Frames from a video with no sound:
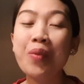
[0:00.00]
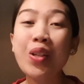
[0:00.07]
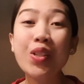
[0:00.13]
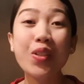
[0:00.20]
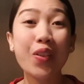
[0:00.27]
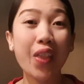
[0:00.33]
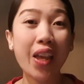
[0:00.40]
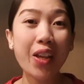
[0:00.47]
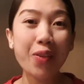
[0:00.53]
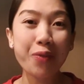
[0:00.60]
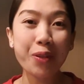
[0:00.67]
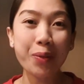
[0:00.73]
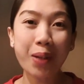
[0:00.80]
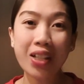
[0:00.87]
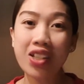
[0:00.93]
So thank you
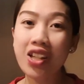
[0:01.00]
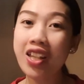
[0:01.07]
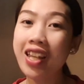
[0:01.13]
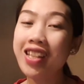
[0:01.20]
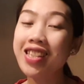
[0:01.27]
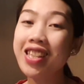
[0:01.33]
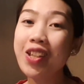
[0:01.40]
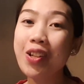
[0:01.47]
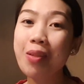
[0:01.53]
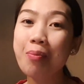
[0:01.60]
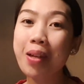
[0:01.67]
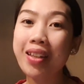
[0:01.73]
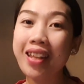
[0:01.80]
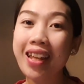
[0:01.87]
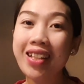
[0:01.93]
for watching, and see you in
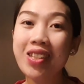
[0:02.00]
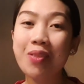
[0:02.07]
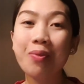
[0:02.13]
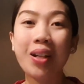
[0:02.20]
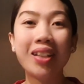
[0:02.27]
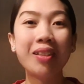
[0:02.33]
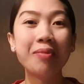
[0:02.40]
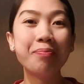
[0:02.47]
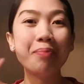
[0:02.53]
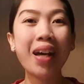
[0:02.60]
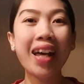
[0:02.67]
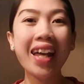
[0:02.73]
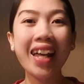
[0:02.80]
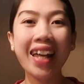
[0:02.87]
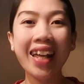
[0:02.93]
my next one.
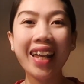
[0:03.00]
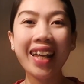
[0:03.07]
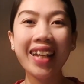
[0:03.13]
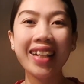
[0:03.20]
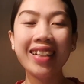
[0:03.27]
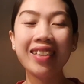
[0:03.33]
Bye!